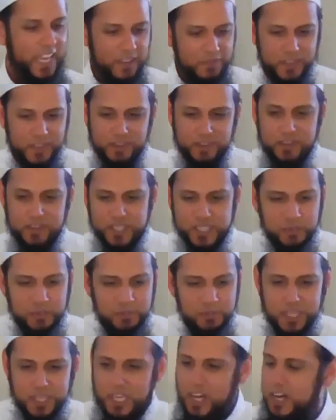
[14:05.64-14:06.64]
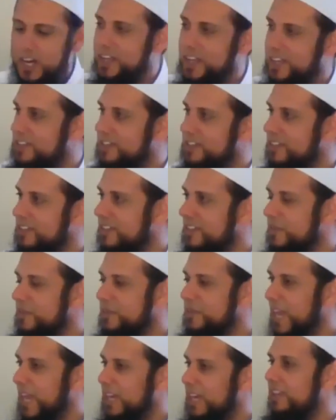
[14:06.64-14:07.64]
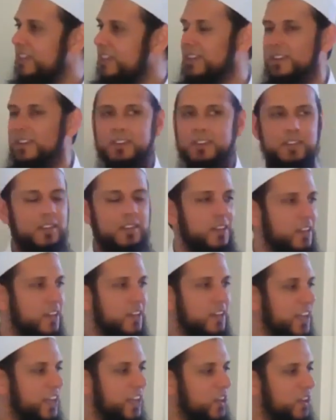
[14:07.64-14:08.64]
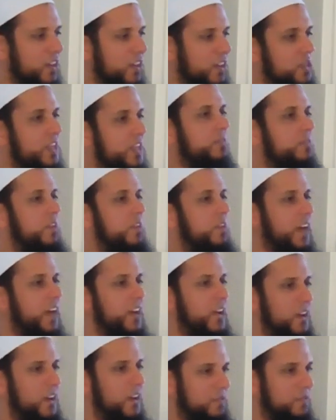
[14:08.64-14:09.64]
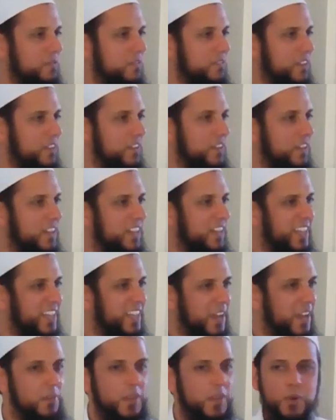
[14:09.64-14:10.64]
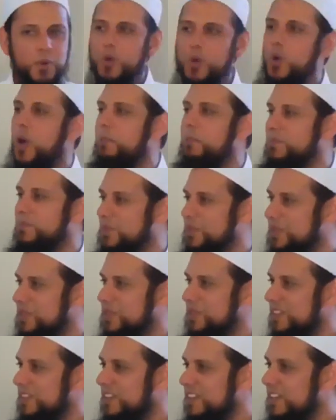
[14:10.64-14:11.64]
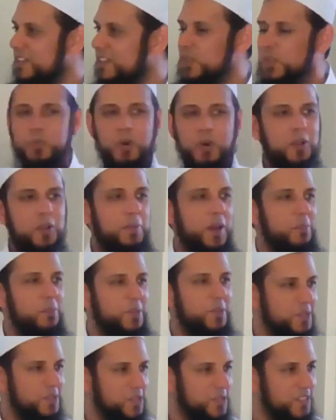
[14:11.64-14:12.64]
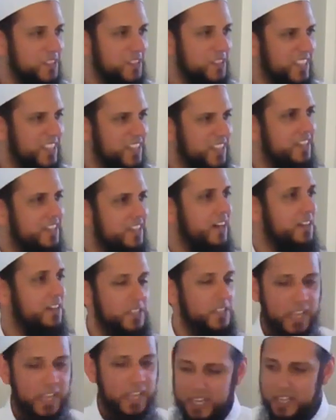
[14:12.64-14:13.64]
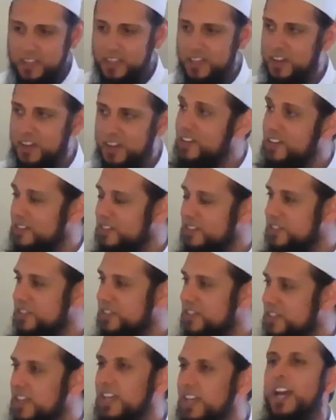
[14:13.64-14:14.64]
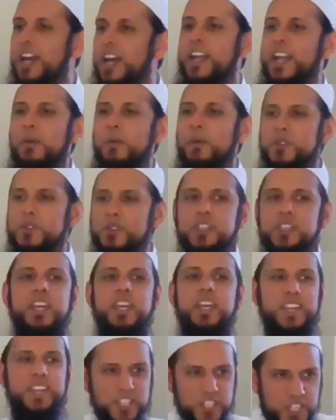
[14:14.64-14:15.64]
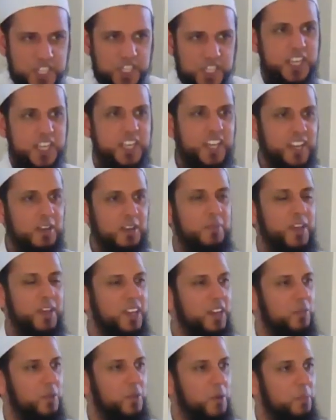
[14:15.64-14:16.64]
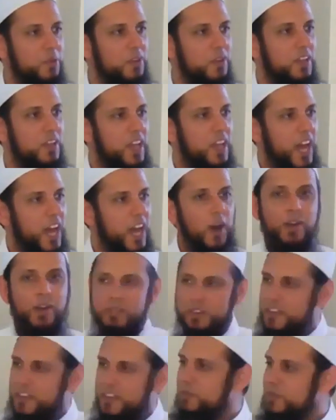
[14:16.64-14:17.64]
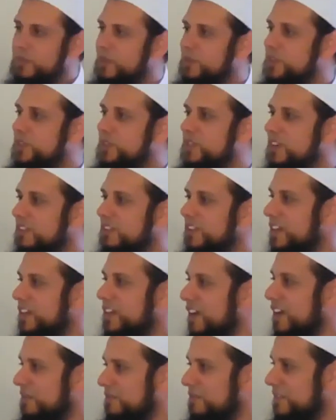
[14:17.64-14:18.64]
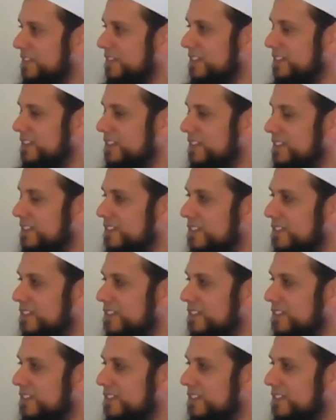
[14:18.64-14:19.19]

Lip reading: If there is something on it, anything, you're going to see it flying off. If there were crumbs, small pebbles, dust, anything on this, and I were to take it and shake it and make it ripple, how everything would go scurrying off of it?